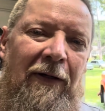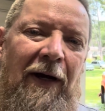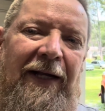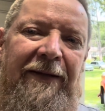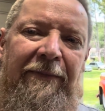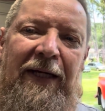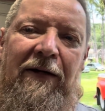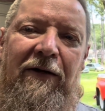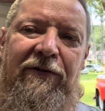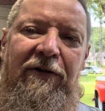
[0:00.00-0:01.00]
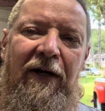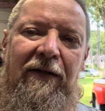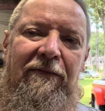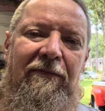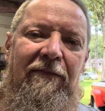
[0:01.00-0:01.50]
right, the Haul truck
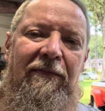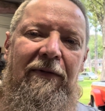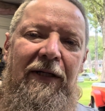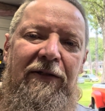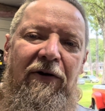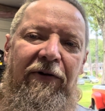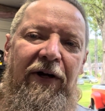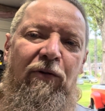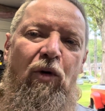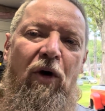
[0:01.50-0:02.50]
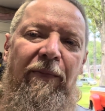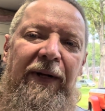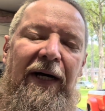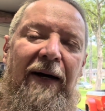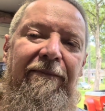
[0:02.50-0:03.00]
is over here warming
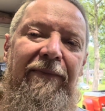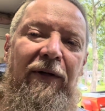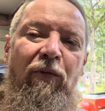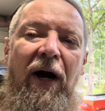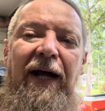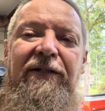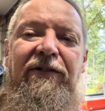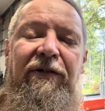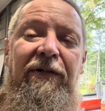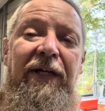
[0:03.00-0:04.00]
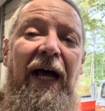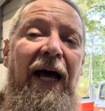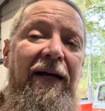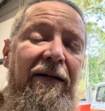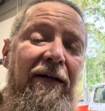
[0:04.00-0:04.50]
up, and while it's doing
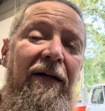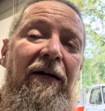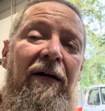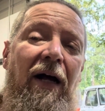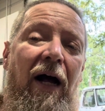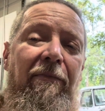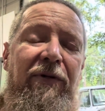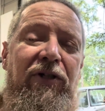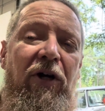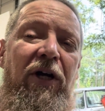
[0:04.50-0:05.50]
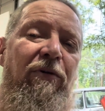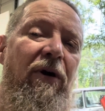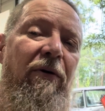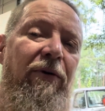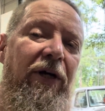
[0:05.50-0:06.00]
that, I'm gonna show you
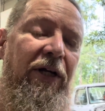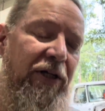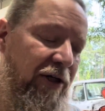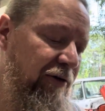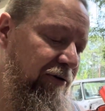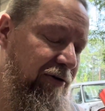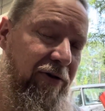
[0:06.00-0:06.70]
what we're gonna use.